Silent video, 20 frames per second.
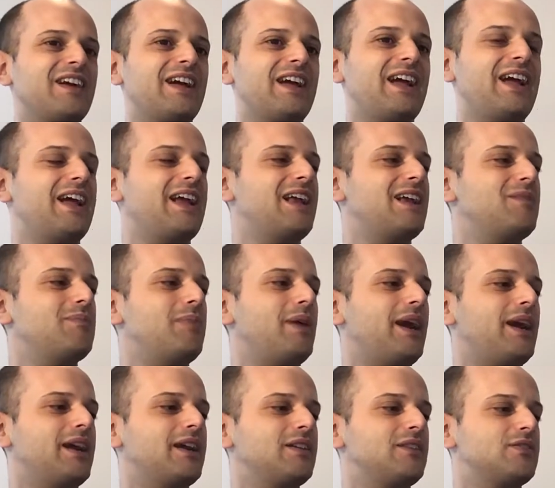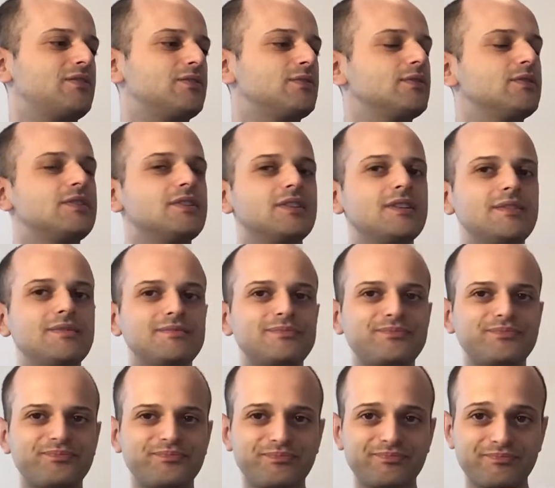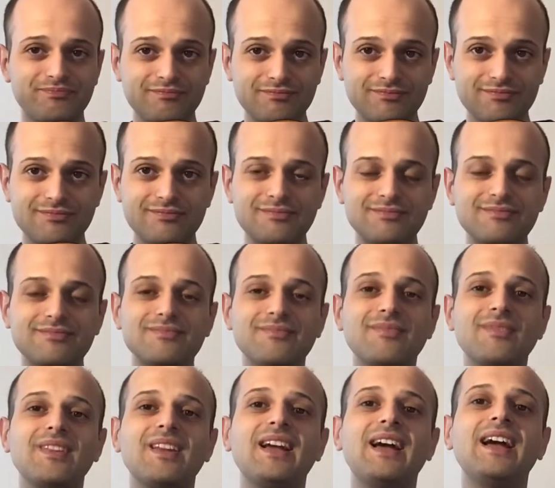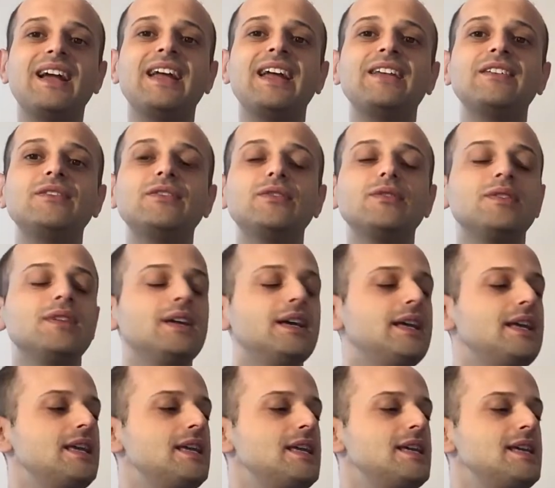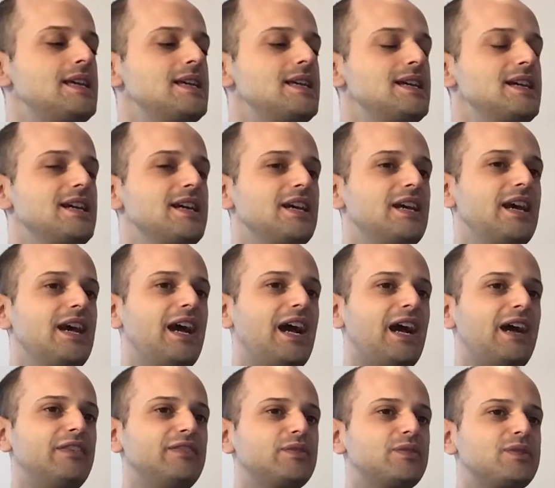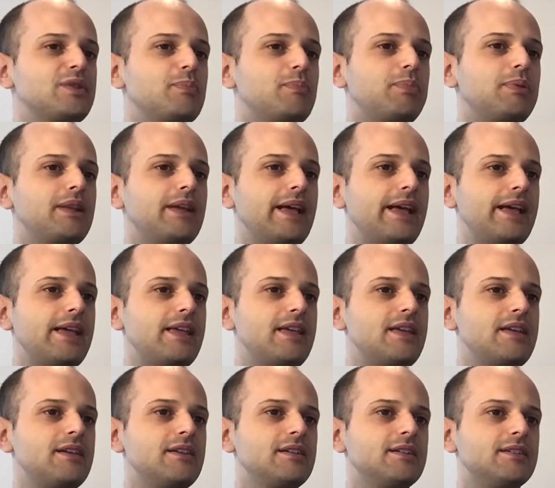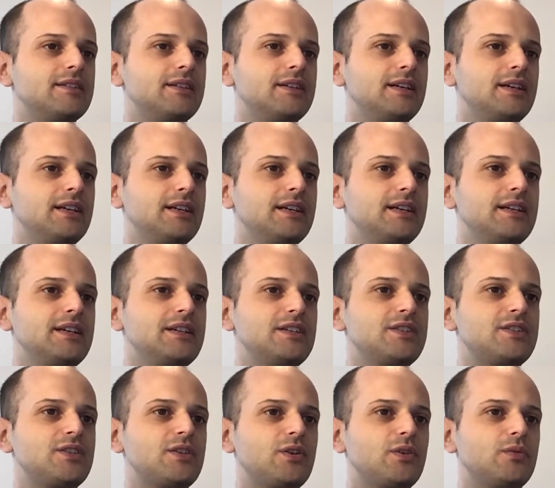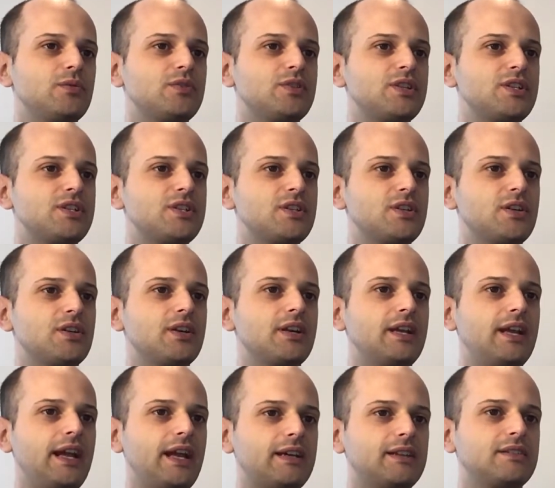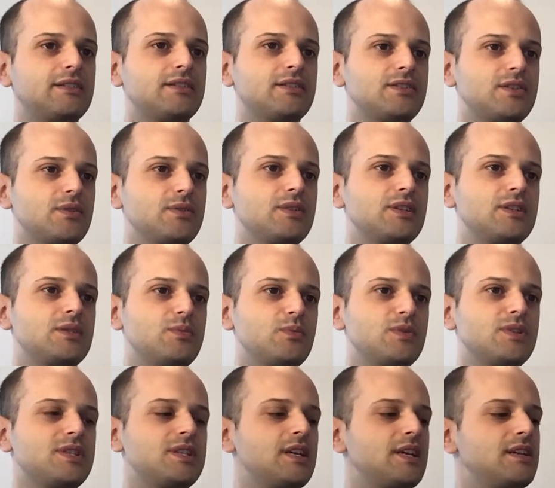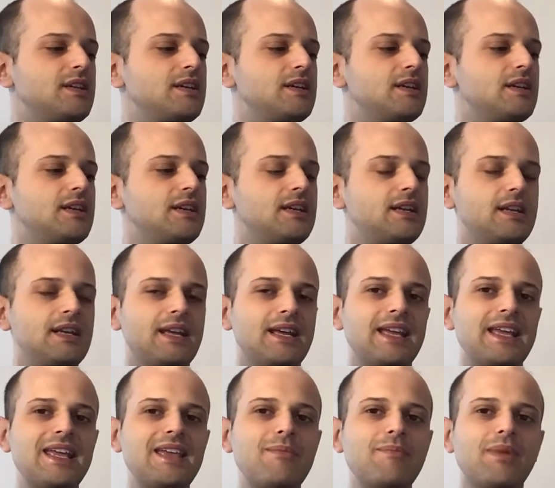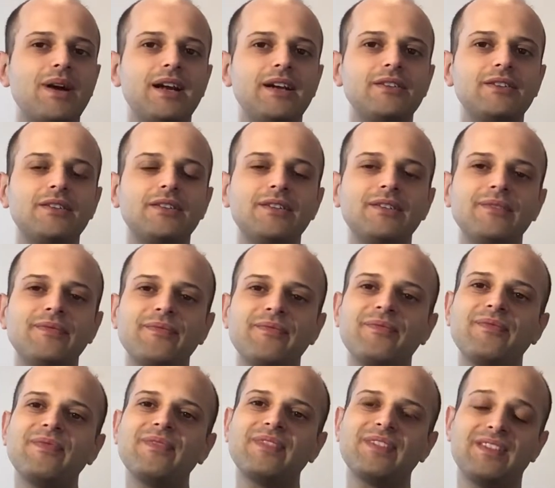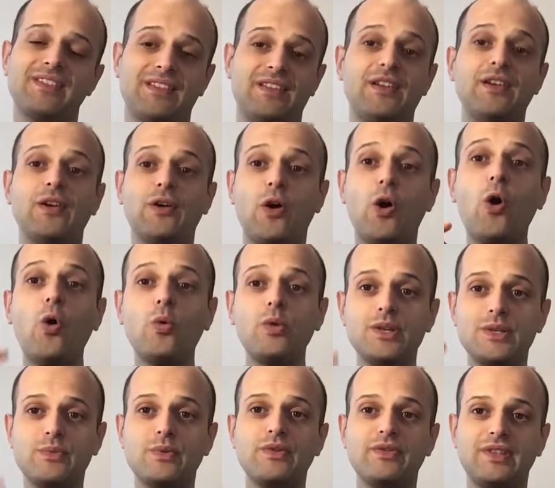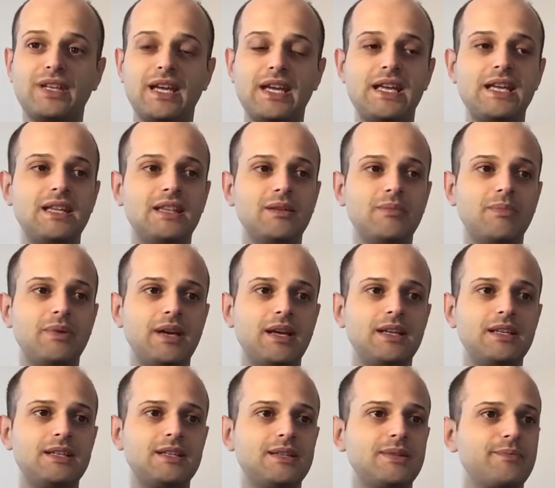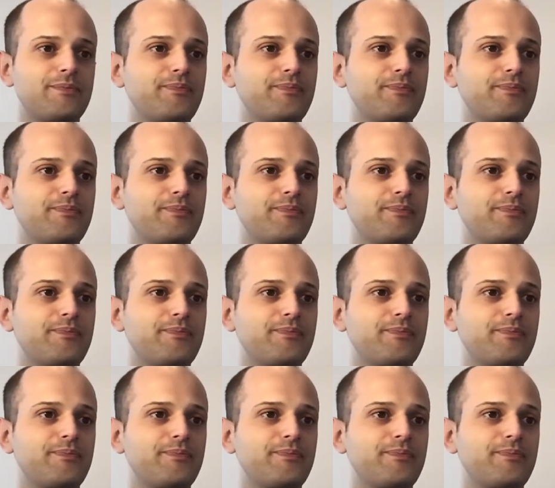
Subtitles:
And back into the, again to the E. Afterwards I play here, so just to connect, so this was the idea in E minor, always with the E in the bass.